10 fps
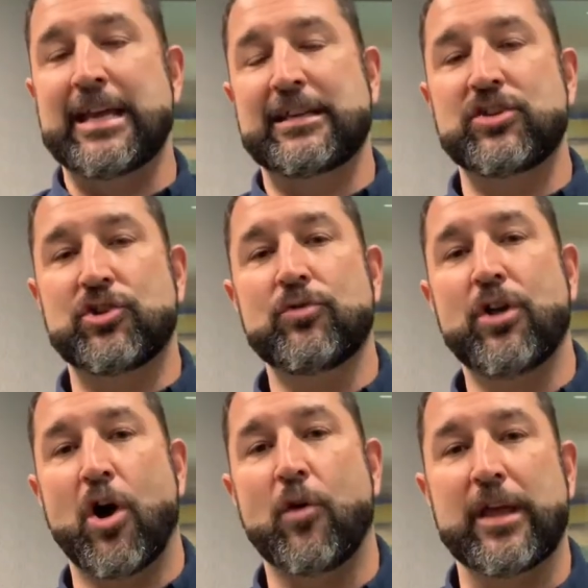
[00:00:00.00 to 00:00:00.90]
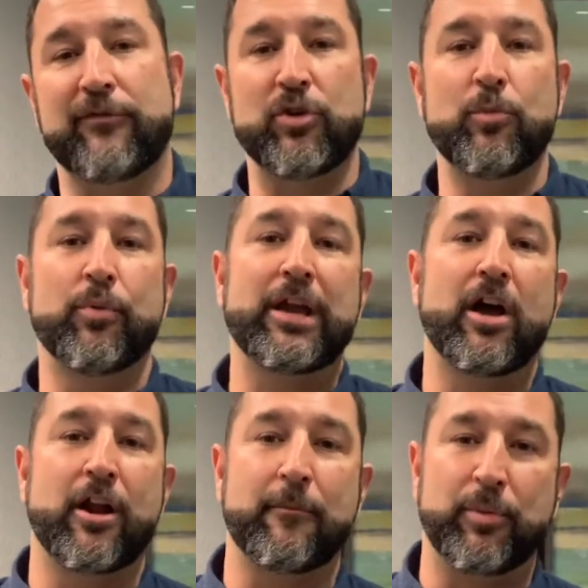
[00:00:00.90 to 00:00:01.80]
Did you know if you bring
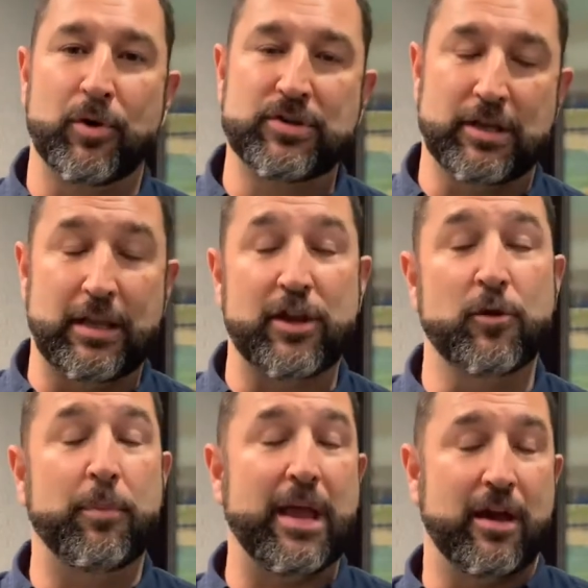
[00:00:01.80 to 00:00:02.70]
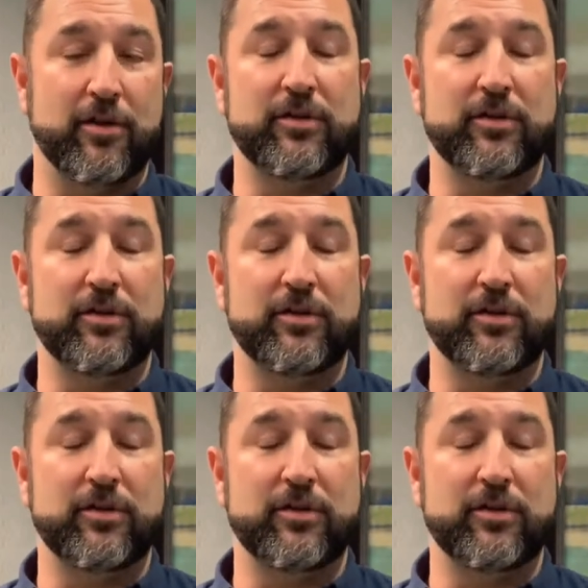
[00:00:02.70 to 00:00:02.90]
on a person that you pay under